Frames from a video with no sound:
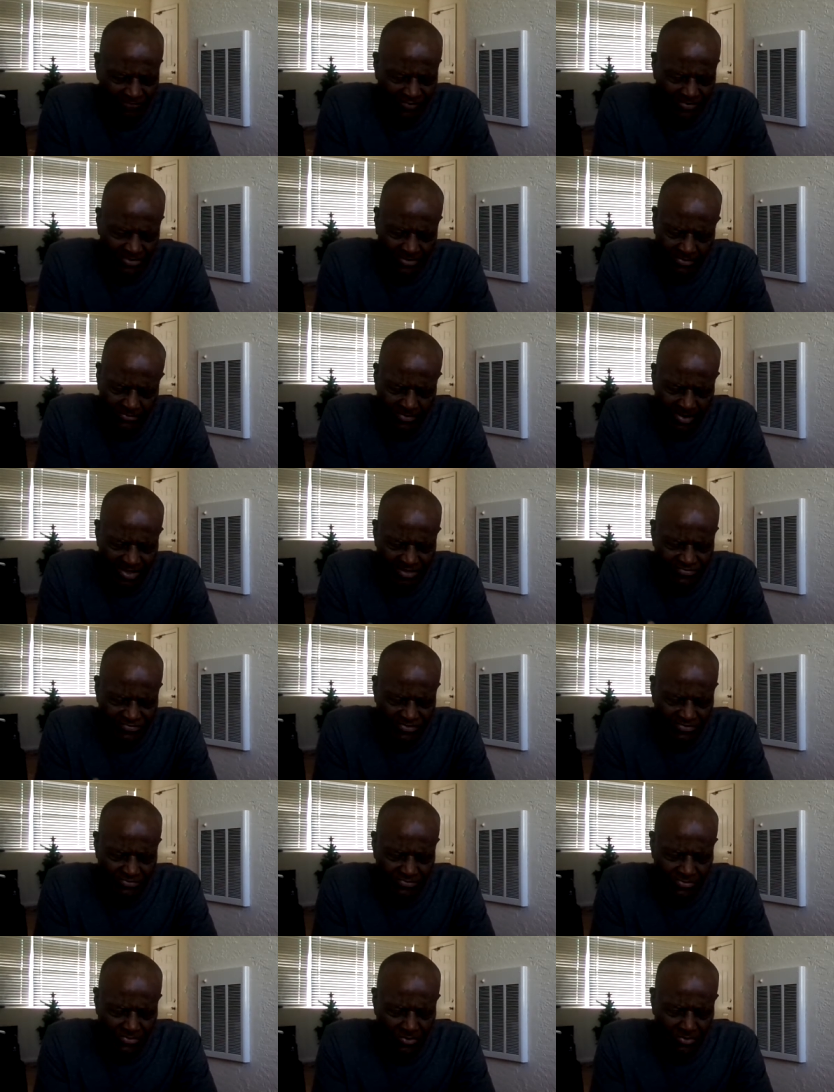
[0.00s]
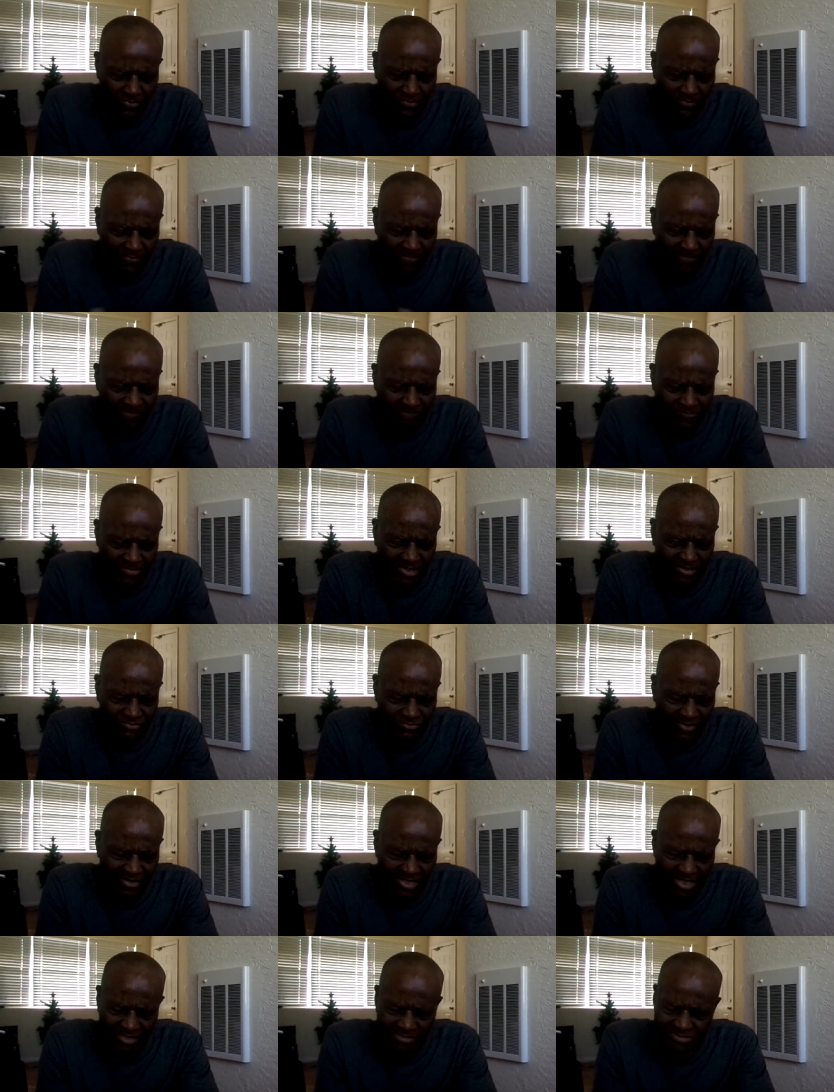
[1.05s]
full of grace and truth,
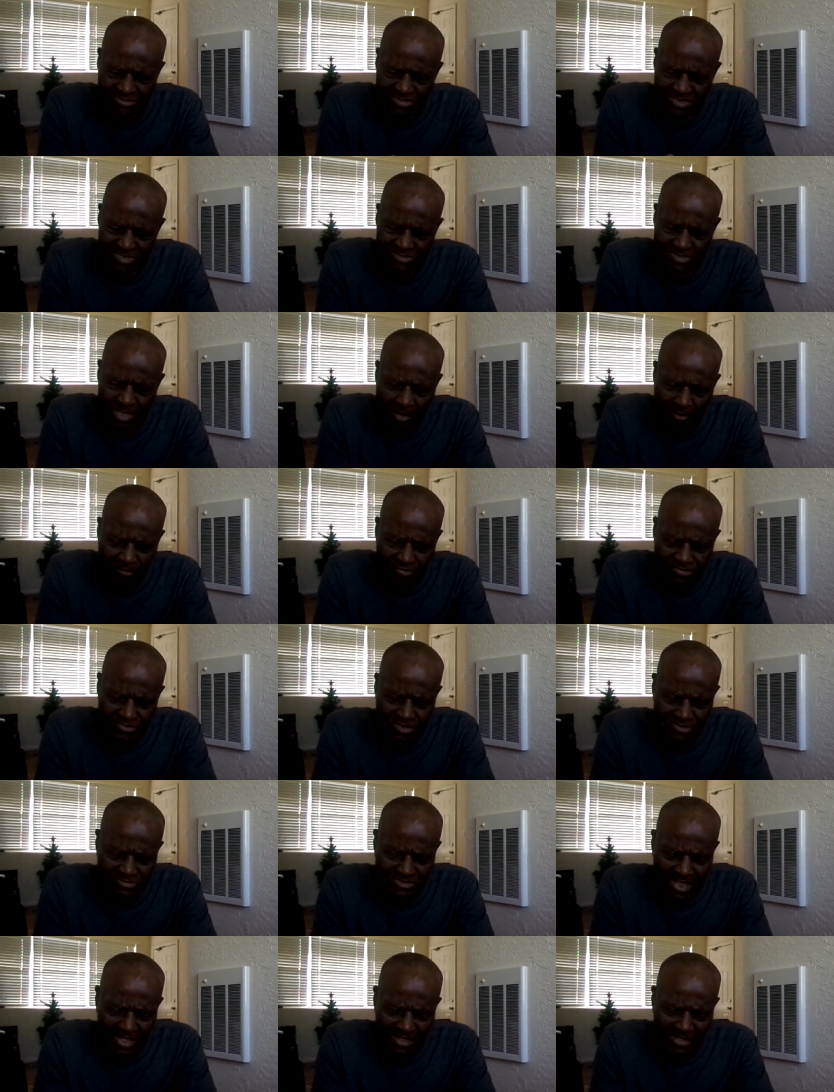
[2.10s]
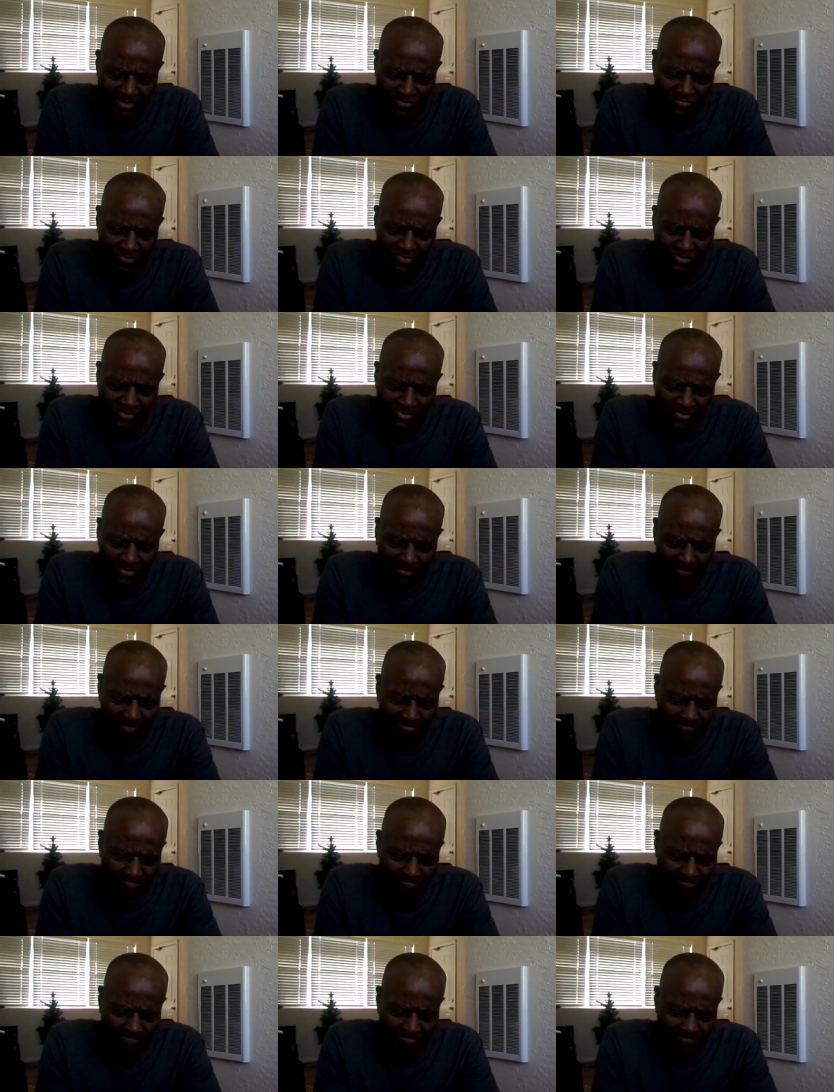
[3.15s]
lost and dying world.